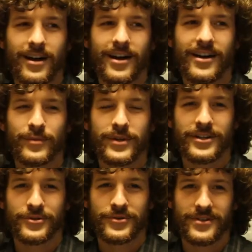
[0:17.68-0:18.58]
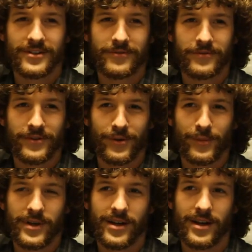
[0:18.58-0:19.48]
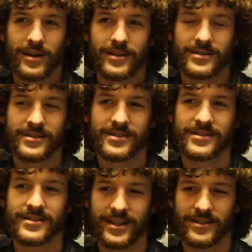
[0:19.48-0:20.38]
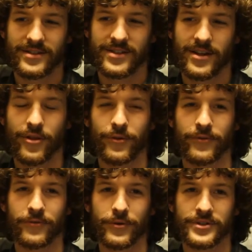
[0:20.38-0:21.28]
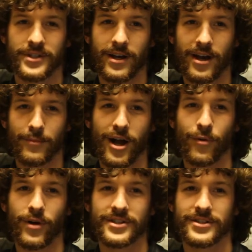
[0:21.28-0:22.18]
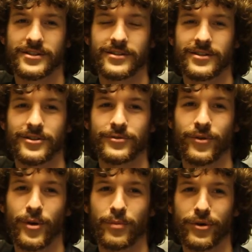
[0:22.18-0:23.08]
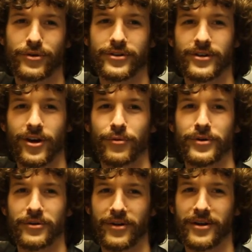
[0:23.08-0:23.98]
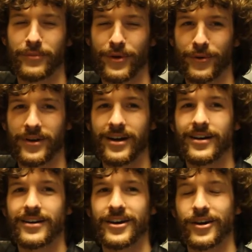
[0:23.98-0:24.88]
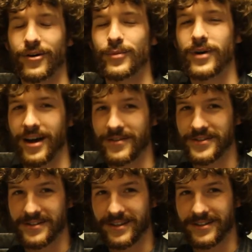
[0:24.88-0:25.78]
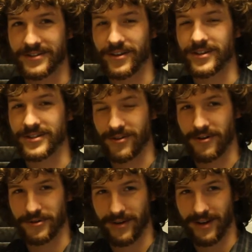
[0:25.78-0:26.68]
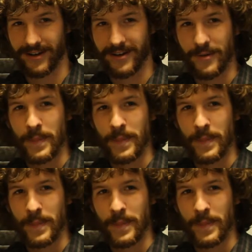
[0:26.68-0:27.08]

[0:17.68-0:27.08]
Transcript: I've been interested in film since the first time I watched LeVar Burton on Reading Rainbow go behind the scenes on Star Trek.